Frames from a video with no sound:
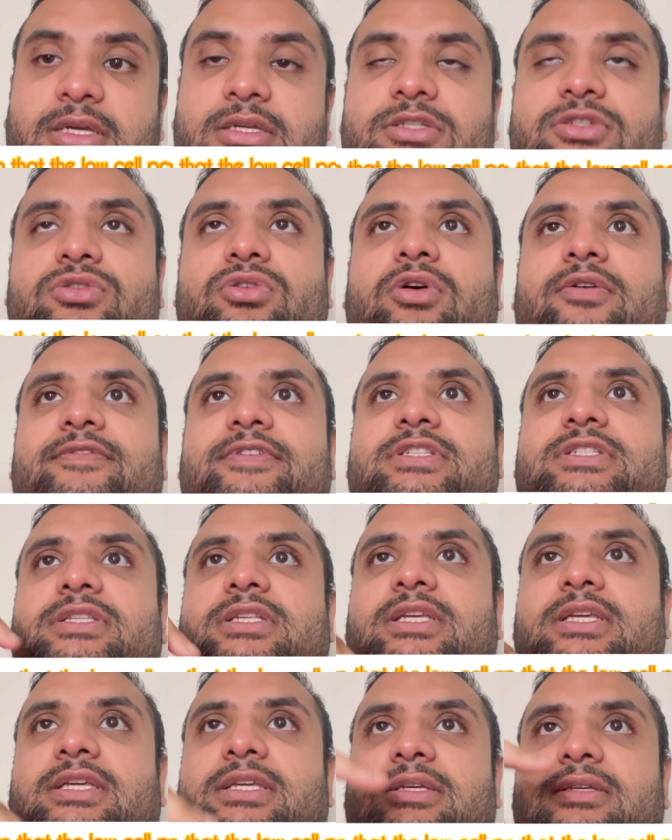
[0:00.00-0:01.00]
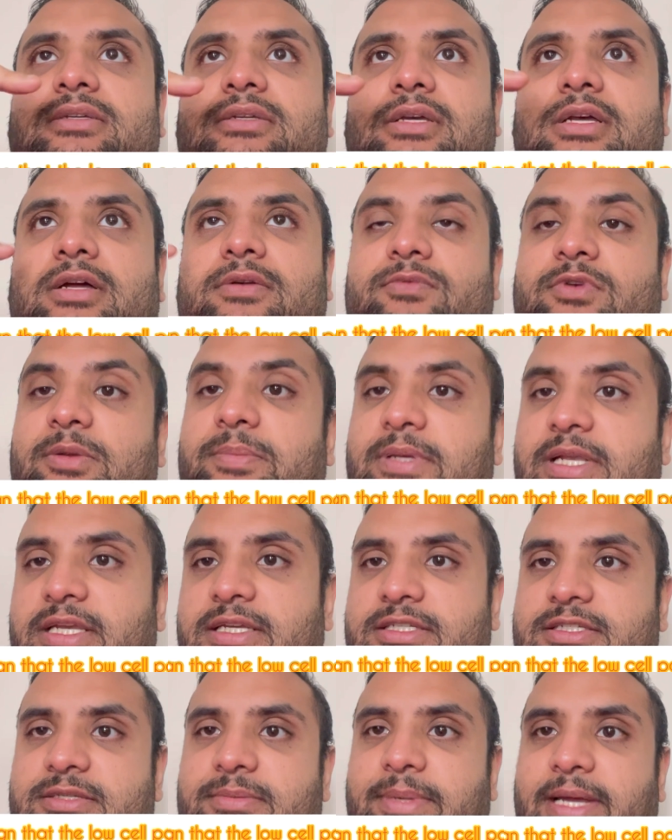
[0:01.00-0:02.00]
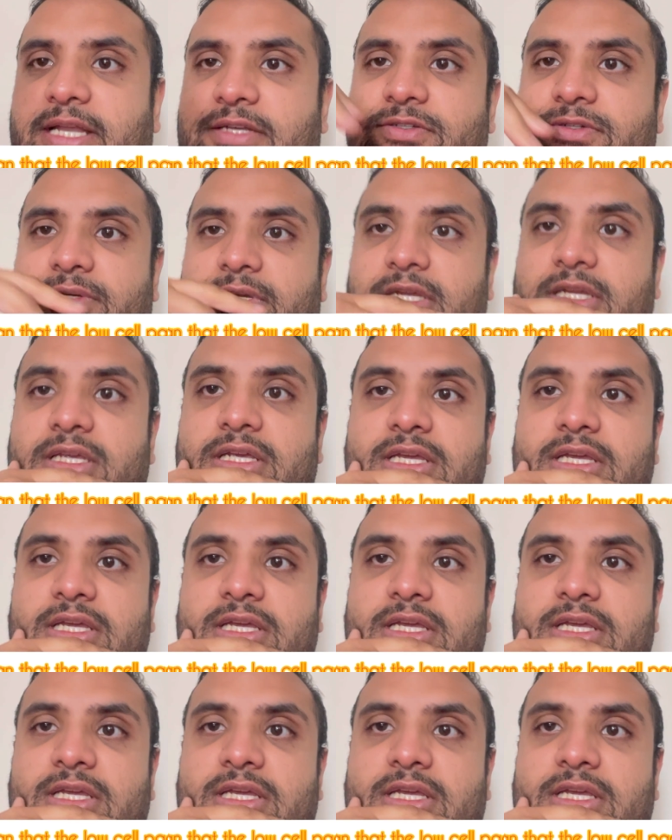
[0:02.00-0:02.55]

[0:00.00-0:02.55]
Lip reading: to obviously replenish the battery.